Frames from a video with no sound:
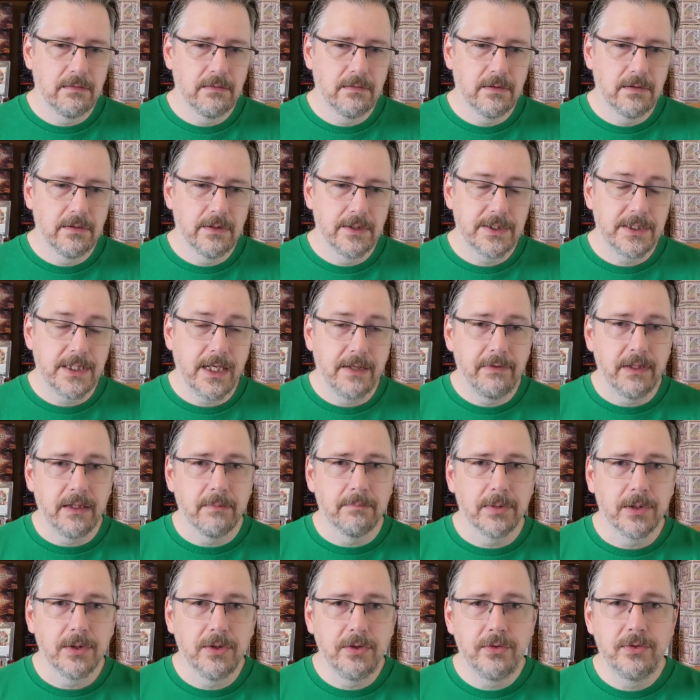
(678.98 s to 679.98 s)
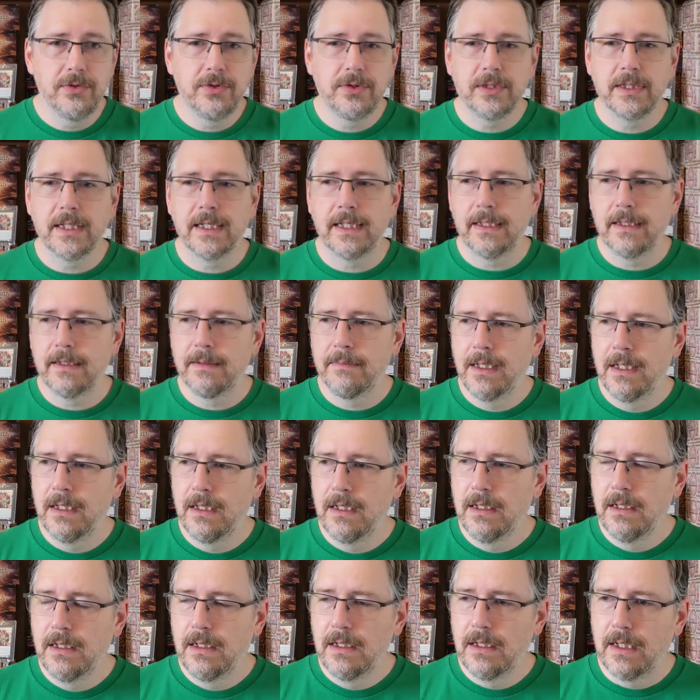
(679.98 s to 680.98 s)
saving blues. Like
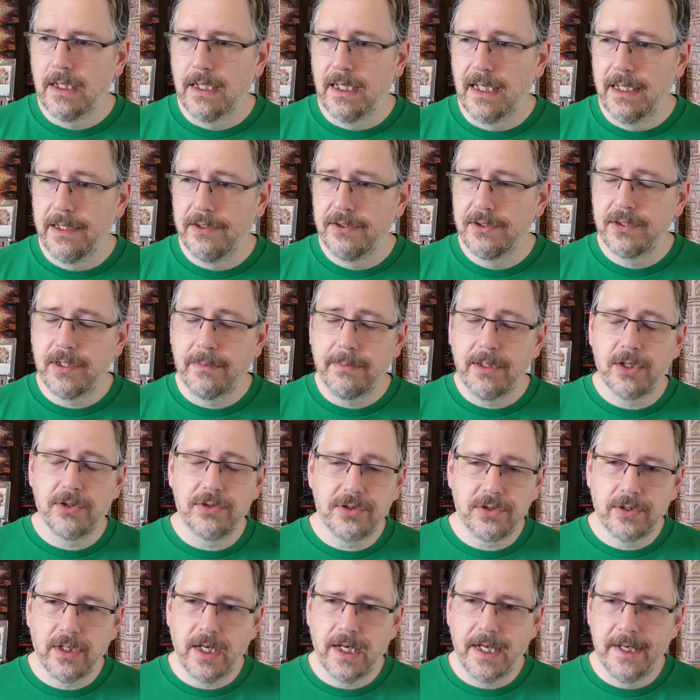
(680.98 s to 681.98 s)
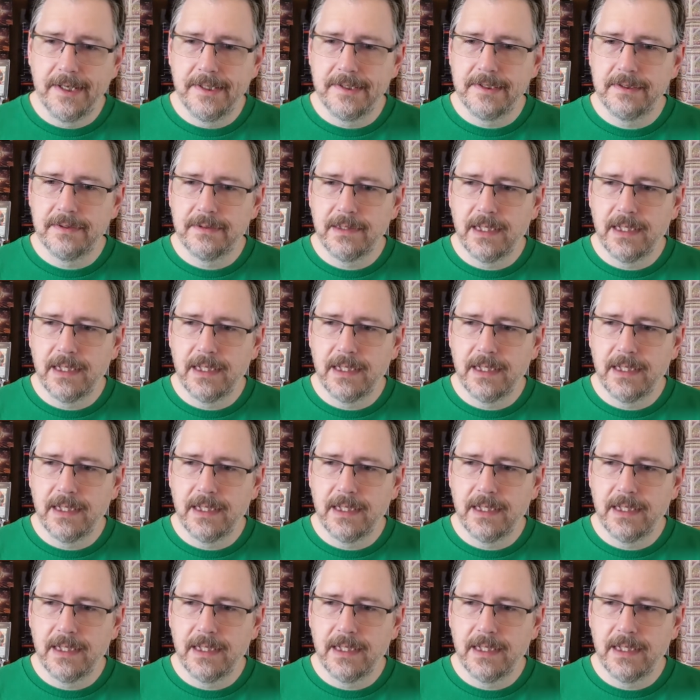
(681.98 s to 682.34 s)
some of those scries,